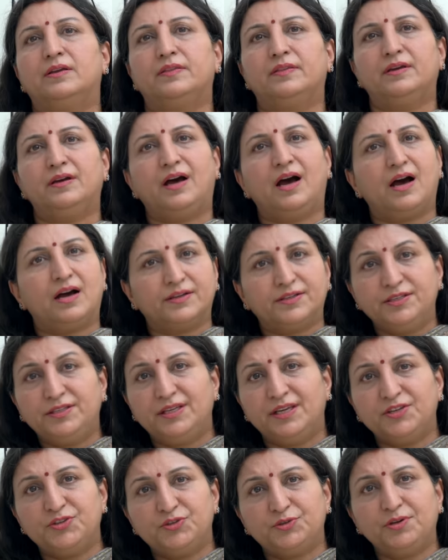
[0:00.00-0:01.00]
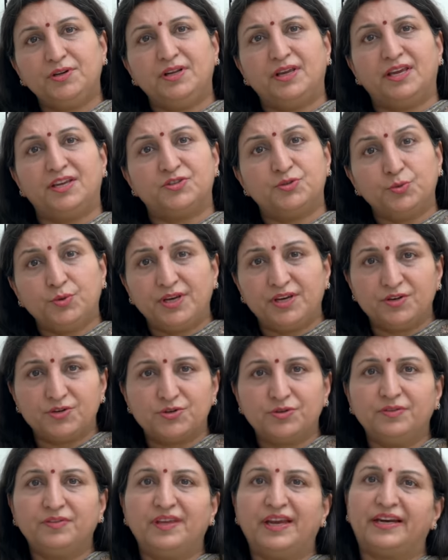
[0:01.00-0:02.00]
The architectural
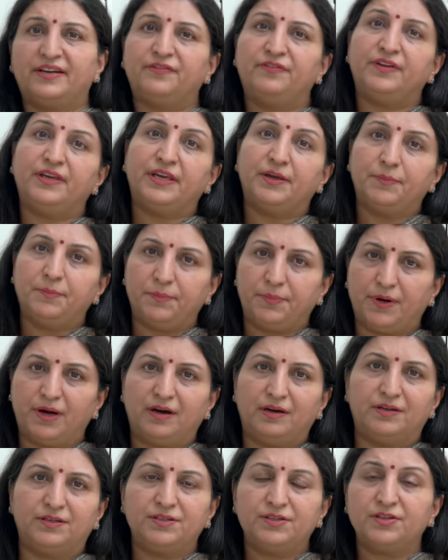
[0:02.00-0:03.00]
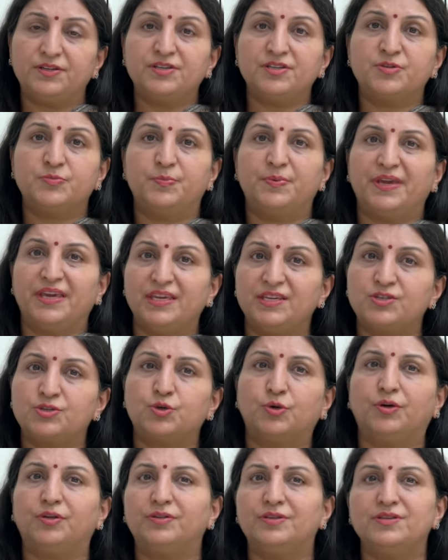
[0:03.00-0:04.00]
education that we impart is
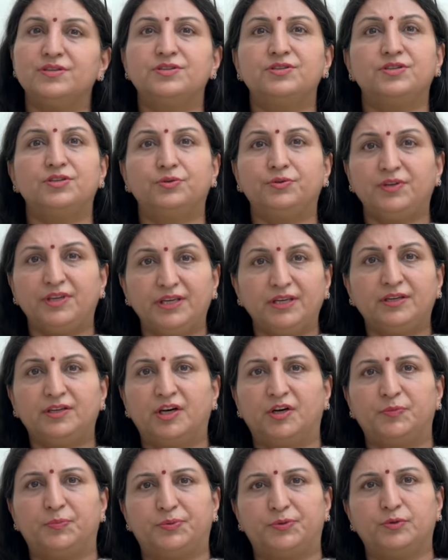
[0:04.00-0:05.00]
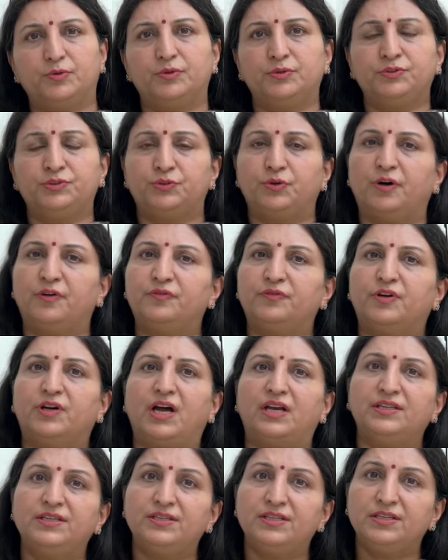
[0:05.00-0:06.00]
based on this unique approach of
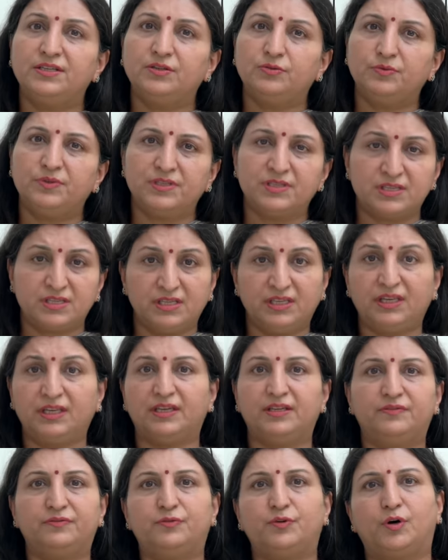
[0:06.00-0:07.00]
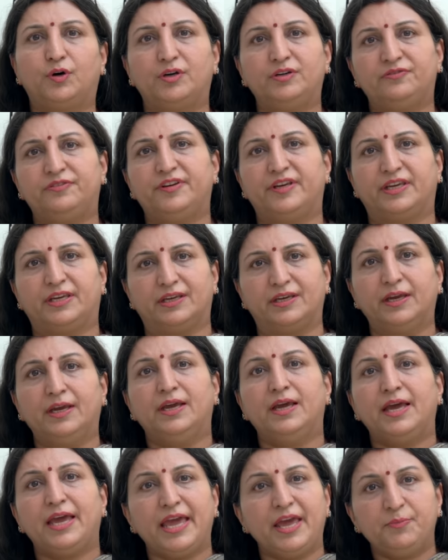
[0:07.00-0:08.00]
continuously involving
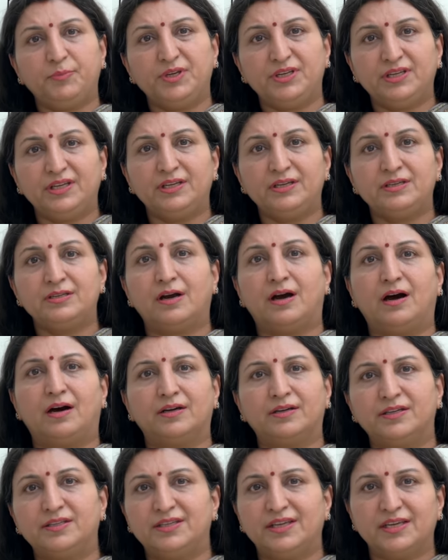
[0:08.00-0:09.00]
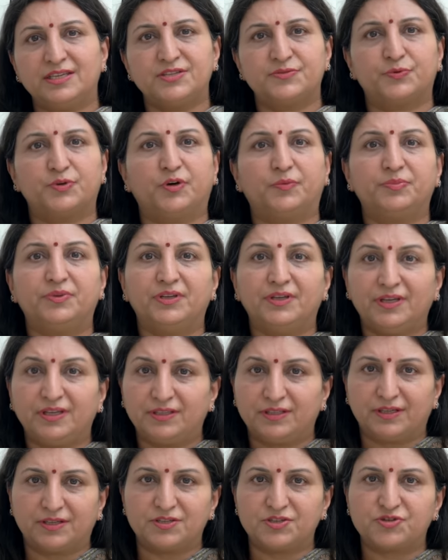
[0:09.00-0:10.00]
eminent architects from the
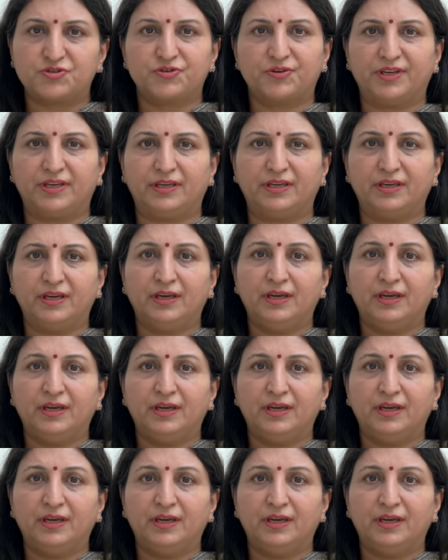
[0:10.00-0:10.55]
industry